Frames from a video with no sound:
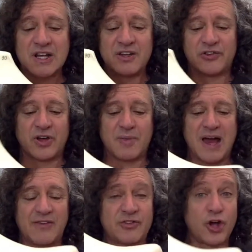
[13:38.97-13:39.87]
Some
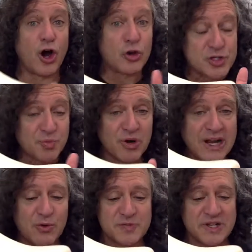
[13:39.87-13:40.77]
have toe
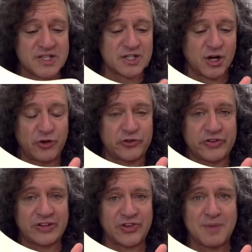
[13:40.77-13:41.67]
spring, which means the toe
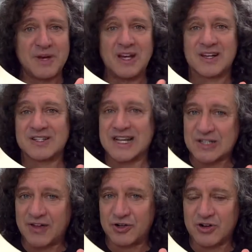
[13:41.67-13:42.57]
sticks up because that's
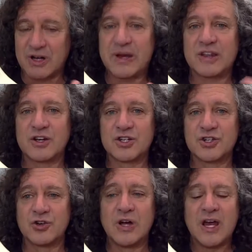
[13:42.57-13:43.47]
how they're trying to make their
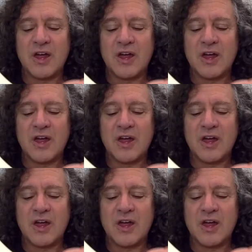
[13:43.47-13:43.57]
shoe.